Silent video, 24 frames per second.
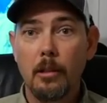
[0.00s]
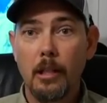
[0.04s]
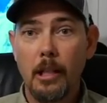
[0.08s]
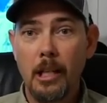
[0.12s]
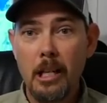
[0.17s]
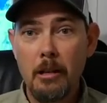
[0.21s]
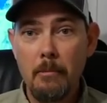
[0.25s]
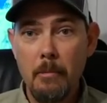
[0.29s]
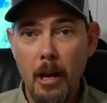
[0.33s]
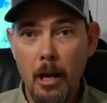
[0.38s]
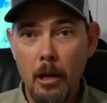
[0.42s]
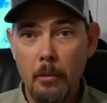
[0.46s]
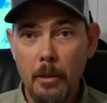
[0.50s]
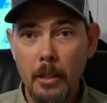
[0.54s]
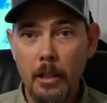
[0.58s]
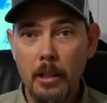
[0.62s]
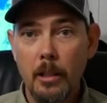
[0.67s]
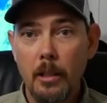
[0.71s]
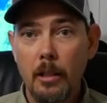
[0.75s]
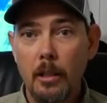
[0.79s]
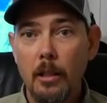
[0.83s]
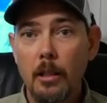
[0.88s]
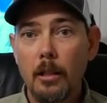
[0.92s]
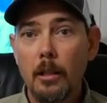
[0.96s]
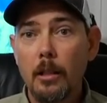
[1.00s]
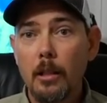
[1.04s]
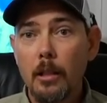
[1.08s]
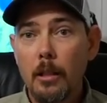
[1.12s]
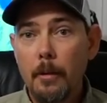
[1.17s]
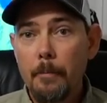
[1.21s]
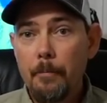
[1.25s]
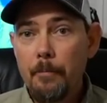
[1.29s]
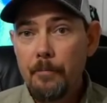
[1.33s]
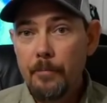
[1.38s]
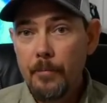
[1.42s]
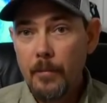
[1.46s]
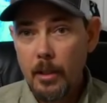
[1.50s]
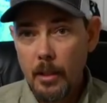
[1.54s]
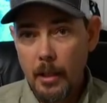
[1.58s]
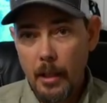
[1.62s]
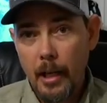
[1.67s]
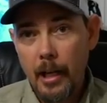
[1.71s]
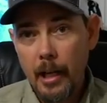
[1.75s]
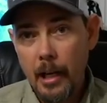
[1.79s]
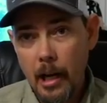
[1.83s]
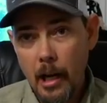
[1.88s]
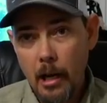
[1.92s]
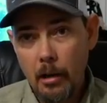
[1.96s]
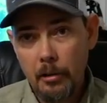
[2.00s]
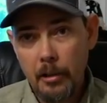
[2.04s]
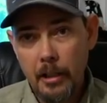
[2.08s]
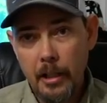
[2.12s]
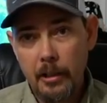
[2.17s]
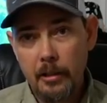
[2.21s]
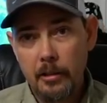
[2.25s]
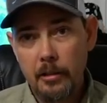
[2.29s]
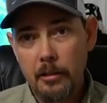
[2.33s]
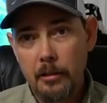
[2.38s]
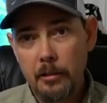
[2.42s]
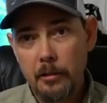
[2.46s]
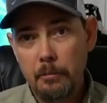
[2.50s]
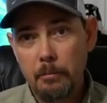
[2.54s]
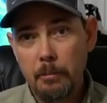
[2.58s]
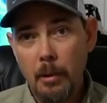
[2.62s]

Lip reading: Email me, and I'll get the